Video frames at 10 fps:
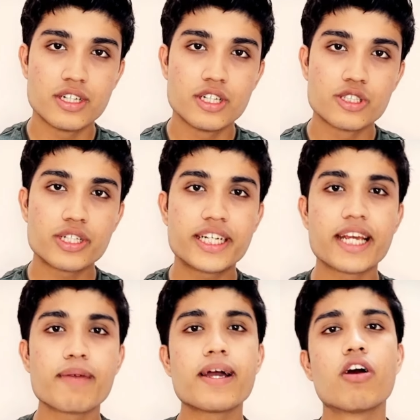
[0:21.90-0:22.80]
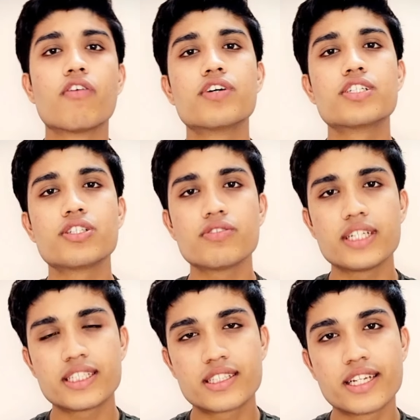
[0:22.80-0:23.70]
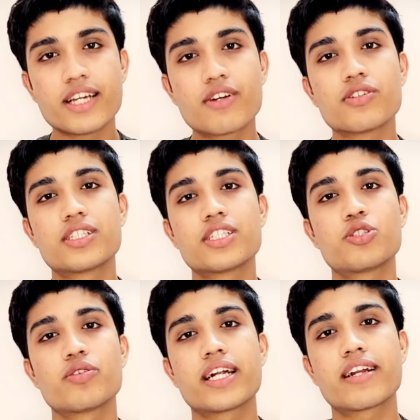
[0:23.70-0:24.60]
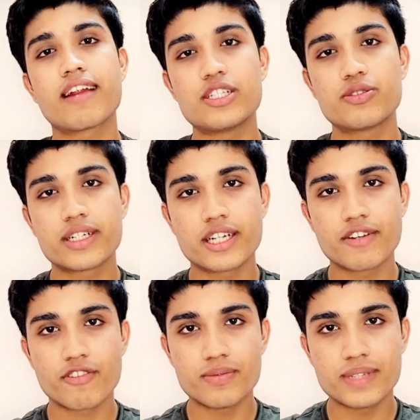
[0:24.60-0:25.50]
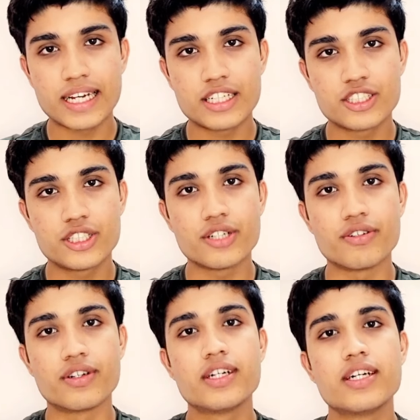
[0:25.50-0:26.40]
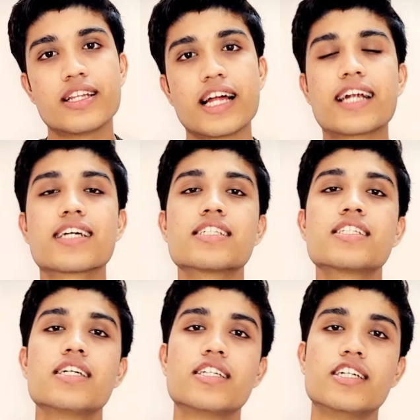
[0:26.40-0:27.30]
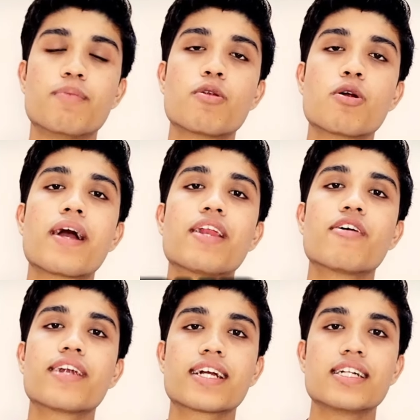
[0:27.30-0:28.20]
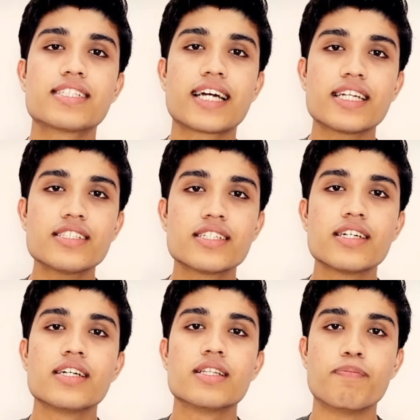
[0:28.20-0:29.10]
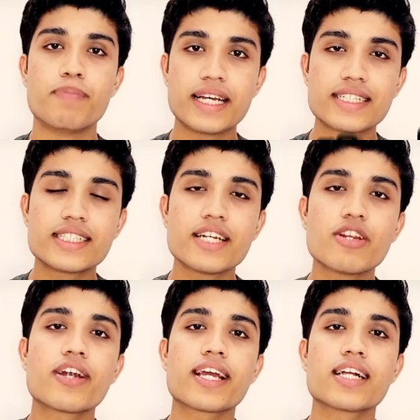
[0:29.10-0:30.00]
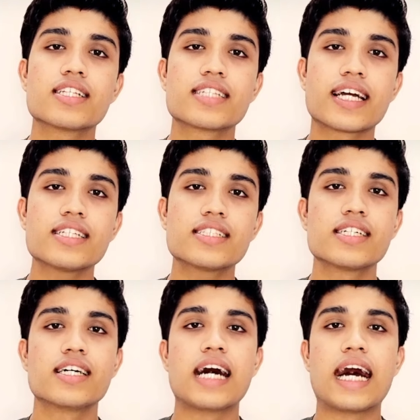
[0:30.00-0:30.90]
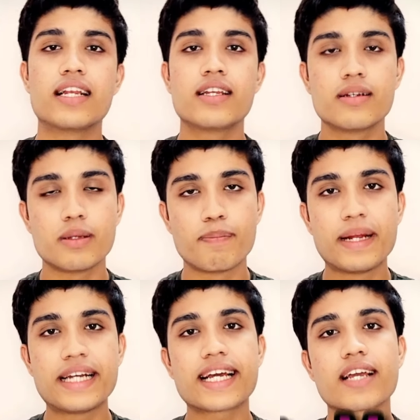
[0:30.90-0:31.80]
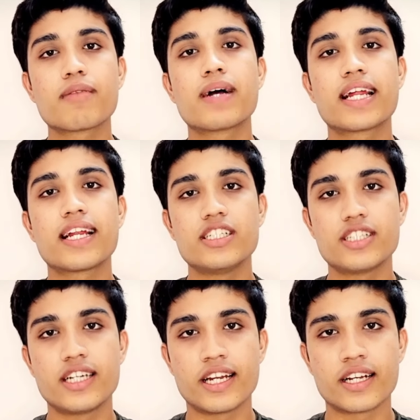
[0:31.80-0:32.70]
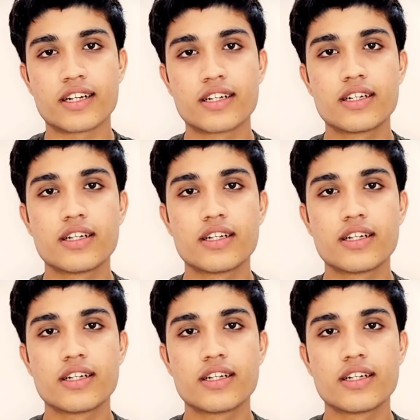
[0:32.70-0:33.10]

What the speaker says: So TMI offers you these three courses to get graduated from their institute. That is the Diploma in Nautical Science, the BSc in Nautical Science and BTech in Marine Engineering.